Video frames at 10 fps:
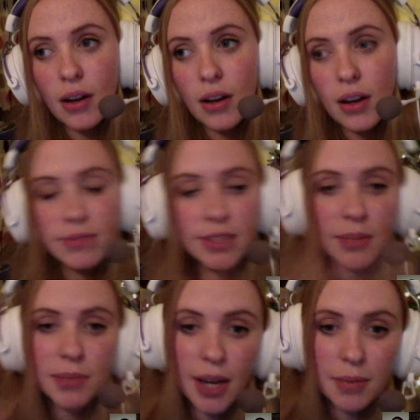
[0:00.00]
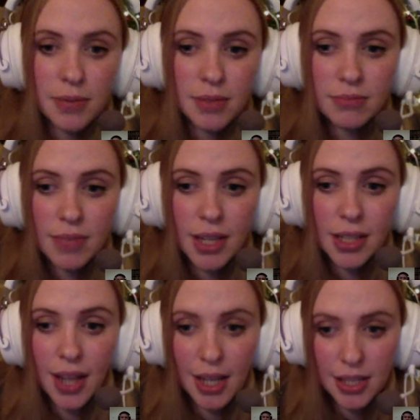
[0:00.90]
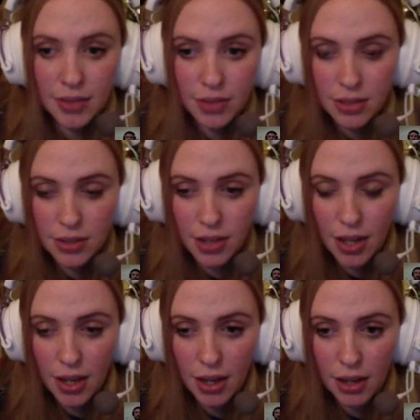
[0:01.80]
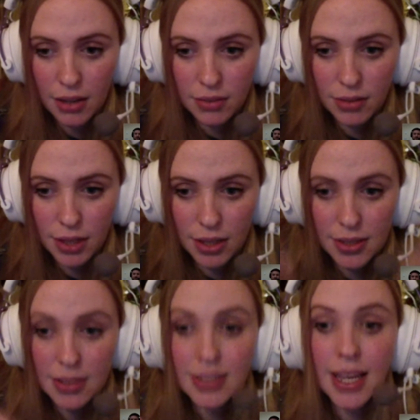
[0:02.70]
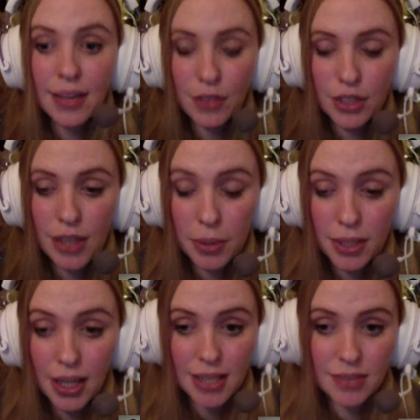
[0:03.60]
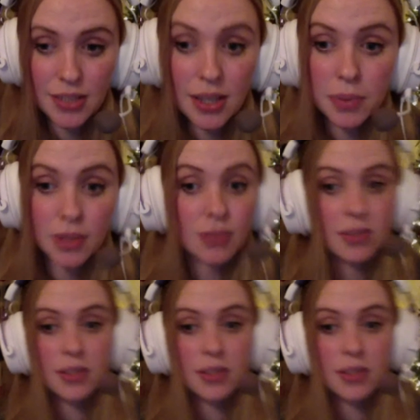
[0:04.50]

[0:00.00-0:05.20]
Sometimes in The Last of Us, like say for example in The Last of Us episodes,